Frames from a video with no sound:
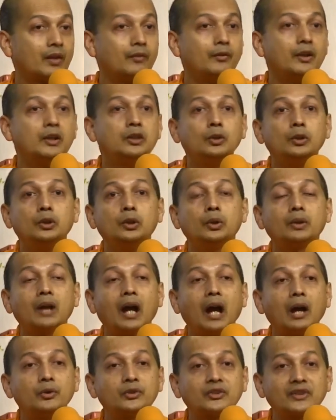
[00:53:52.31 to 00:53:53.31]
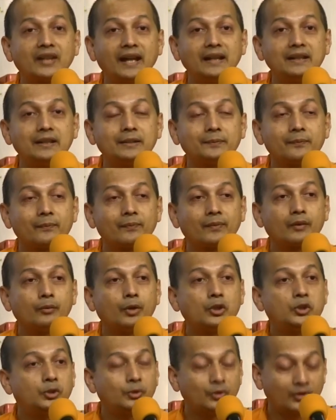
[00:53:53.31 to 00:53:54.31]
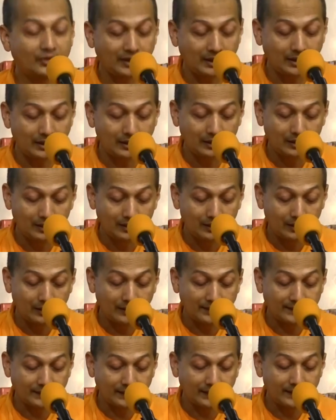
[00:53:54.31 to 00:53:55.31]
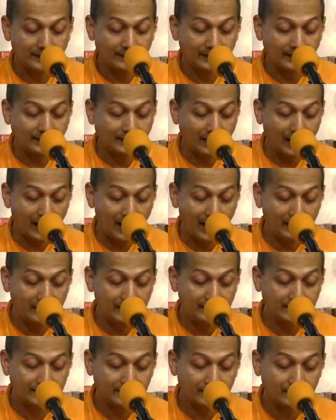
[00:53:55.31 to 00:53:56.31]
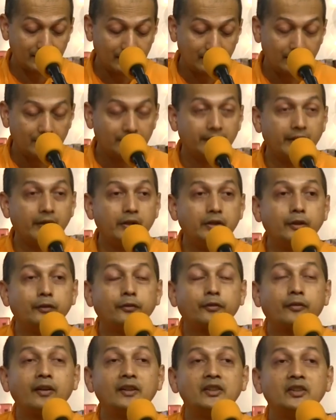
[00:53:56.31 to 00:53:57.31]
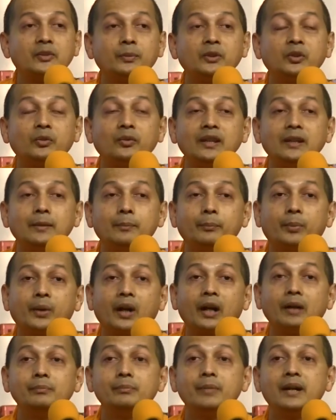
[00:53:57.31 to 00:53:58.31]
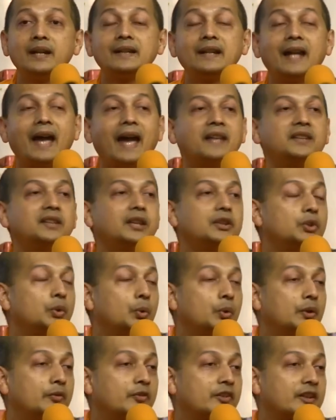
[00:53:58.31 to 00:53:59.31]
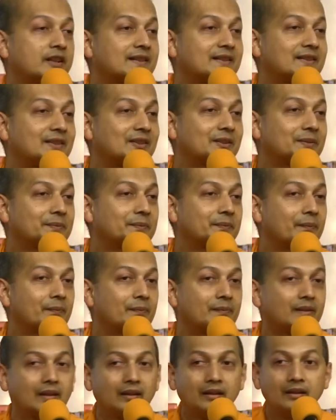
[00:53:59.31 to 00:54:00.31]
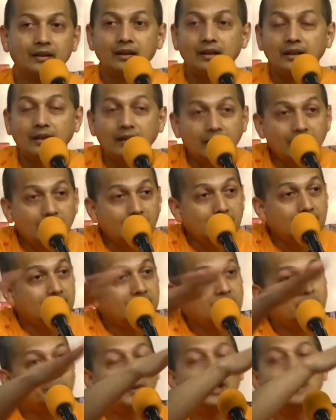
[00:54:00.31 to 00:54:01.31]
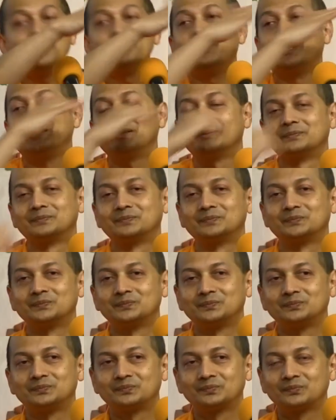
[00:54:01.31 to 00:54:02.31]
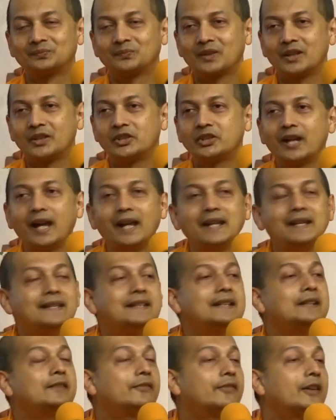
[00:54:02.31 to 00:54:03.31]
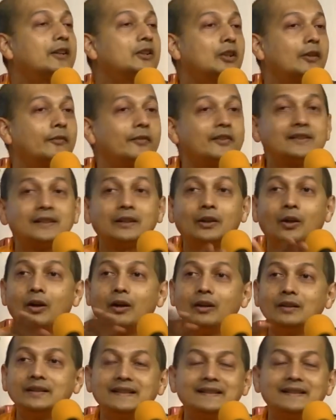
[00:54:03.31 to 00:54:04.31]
when you look outside, what do you see? It says it hides the difference between Brahman and the universe. Here is Brahman shining in front of us in all